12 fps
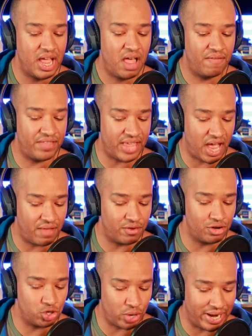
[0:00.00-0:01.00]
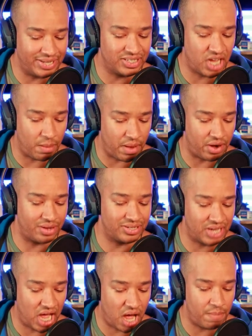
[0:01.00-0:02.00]
the other trades come out on
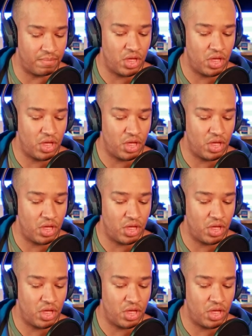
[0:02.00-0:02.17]
top.